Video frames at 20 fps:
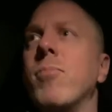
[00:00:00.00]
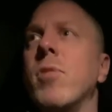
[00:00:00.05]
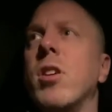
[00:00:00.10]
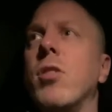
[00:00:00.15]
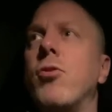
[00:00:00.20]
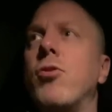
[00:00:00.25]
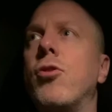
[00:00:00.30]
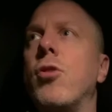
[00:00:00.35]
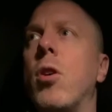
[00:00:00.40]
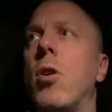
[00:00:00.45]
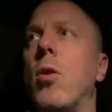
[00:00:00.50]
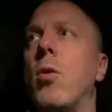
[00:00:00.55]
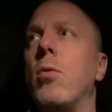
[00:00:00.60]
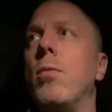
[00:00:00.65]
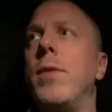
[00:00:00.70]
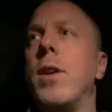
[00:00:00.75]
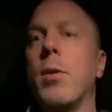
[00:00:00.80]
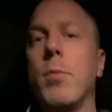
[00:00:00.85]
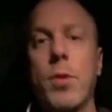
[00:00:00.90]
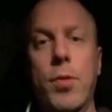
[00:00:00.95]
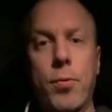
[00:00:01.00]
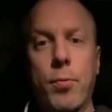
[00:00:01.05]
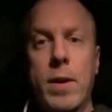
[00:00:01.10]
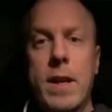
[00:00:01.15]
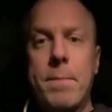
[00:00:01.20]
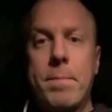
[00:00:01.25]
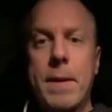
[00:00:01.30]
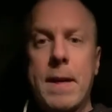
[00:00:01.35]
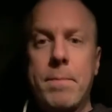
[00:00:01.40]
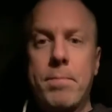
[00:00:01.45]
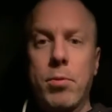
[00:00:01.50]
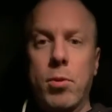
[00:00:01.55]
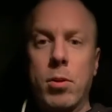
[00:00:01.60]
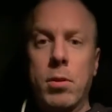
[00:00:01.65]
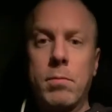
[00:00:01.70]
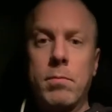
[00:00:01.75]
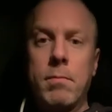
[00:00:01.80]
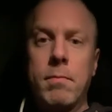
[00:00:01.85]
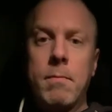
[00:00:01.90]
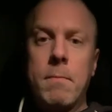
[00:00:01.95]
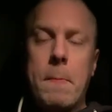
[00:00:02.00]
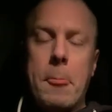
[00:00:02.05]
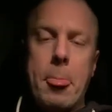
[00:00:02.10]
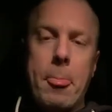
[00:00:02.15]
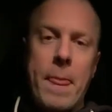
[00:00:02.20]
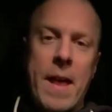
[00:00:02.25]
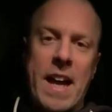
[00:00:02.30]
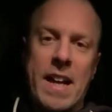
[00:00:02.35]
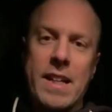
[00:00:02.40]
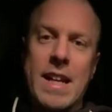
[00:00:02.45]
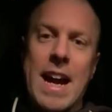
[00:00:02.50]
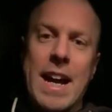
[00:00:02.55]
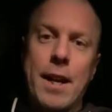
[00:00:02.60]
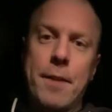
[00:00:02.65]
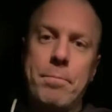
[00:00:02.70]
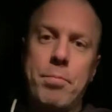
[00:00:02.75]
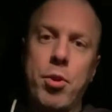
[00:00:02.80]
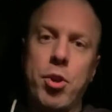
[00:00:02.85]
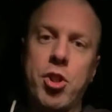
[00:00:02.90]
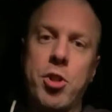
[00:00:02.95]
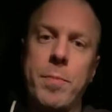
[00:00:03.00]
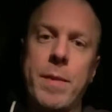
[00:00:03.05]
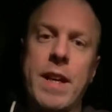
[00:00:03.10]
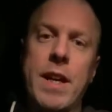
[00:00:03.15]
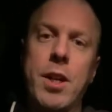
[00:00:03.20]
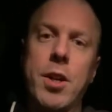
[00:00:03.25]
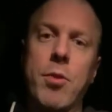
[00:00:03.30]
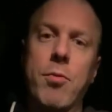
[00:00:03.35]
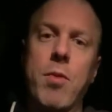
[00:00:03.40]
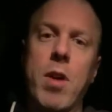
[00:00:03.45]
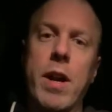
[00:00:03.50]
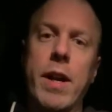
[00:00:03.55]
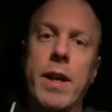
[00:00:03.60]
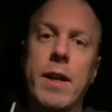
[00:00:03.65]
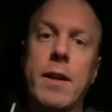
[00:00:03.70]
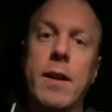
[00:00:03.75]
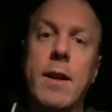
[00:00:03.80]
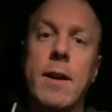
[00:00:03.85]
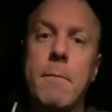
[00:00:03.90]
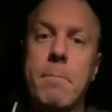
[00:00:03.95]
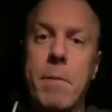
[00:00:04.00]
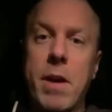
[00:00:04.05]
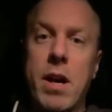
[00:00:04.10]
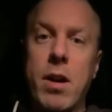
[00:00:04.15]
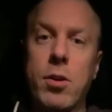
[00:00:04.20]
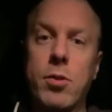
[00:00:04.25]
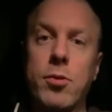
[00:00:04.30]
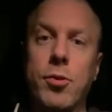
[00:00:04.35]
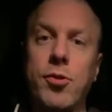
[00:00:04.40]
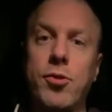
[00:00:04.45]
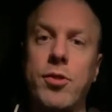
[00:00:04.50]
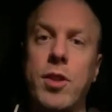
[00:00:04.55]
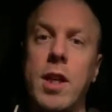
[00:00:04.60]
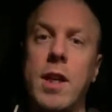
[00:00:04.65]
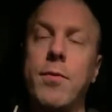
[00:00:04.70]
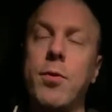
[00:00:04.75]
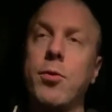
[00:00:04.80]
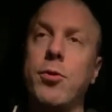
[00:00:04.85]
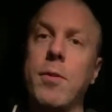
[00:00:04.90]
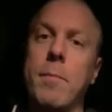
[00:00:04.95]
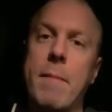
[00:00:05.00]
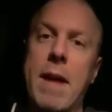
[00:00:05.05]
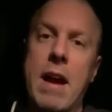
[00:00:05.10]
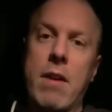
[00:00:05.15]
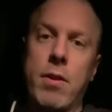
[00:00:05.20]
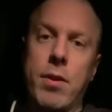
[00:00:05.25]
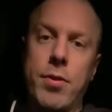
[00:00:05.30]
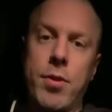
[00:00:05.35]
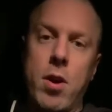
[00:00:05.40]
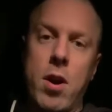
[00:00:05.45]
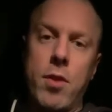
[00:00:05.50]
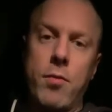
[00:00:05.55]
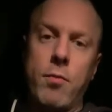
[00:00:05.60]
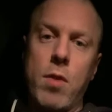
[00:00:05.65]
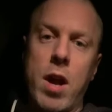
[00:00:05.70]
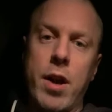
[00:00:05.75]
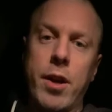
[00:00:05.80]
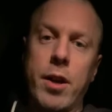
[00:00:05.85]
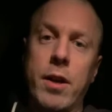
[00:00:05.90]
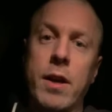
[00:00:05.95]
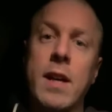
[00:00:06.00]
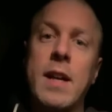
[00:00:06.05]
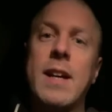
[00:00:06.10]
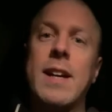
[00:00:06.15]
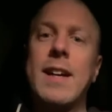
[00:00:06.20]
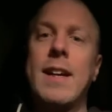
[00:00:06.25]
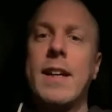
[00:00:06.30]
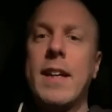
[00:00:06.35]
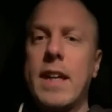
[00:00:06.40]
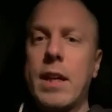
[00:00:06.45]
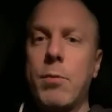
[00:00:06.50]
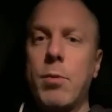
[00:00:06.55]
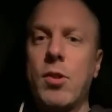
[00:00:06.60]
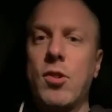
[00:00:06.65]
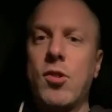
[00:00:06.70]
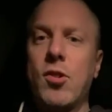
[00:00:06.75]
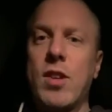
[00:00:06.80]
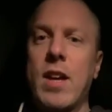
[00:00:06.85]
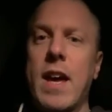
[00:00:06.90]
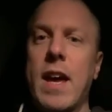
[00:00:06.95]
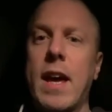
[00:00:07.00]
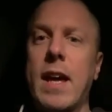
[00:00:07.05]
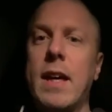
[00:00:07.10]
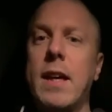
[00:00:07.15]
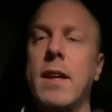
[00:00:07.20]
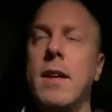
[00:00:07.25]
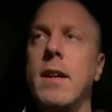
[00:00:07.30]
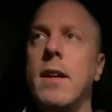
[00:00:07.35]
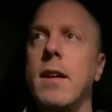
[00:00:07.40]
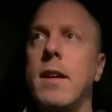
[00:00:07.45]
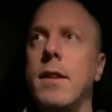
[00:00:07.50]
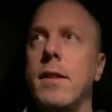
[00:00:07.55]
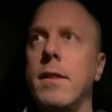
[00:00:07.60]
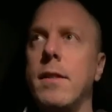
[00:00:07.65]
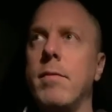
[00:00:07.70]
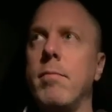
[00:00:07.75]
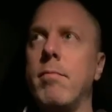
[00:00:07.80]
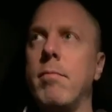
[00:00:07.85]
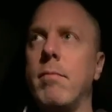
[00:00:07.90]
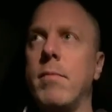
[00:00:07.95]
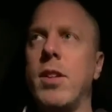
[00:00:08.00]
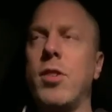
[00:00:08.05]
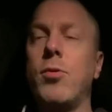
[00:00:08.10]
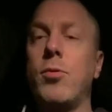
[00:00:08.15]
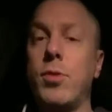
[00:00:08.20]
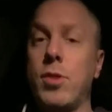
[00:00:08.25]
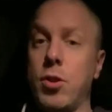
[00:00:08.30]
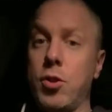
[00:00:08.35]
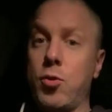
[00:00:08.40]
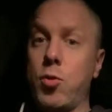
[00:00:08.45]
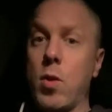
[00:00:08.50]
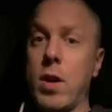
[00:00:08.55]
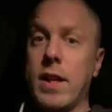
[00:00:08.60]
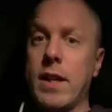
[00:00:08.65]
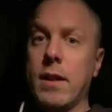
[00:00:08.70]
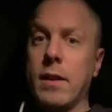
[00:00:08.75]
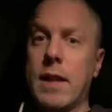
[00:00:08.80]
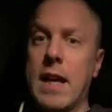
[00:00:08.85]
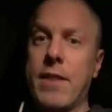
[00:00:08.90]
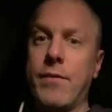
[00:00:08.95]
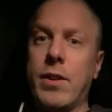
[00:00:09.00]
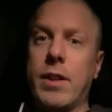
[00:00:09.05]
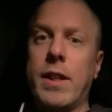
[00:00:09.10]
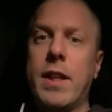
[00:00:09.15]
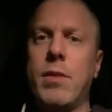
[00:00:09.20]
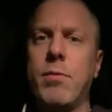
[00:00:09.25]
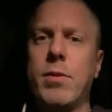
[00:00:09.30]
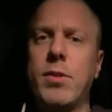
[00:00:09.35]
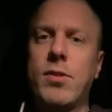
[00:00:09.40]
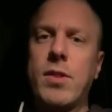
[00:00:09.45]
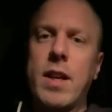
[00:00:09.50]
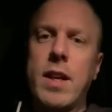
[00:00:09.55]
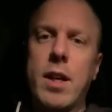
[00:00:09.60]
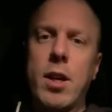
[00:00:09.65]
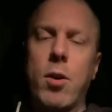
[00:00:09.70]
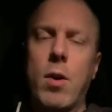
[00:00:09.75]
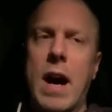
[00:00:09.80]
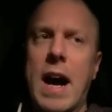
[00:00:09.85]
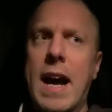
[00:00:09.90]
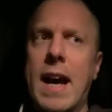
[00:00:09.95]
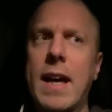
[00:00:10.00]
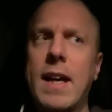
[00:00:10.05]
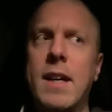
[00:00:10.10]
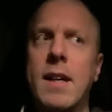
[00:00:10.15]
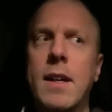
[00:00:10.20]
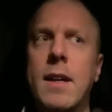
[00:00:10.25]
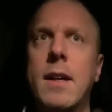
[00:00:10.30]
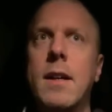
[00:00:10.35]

so there were three people that kind of pushed me into running. My uncle Steve, who's a marathon runner, he would say, this was in 2011, he would say, you know, I